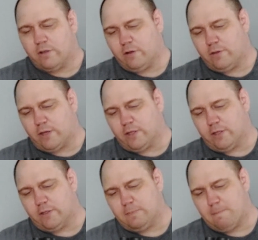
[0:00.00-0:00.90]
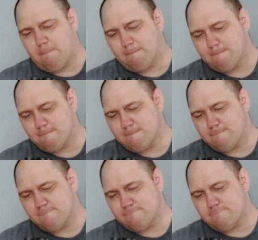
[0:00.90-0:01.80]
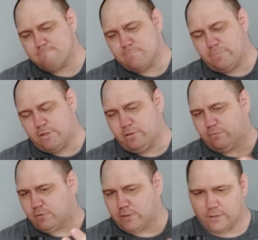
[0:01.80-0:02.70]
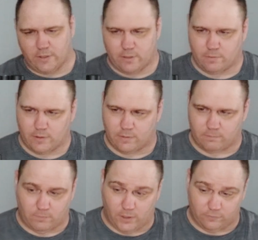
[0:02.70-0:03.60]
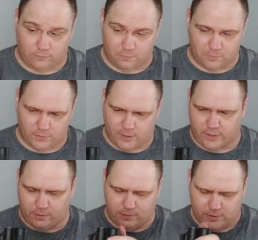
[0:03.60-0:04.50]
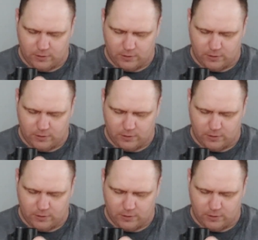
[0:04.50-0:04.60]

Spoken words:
Hear that clicking? And I just click it down, not super tight.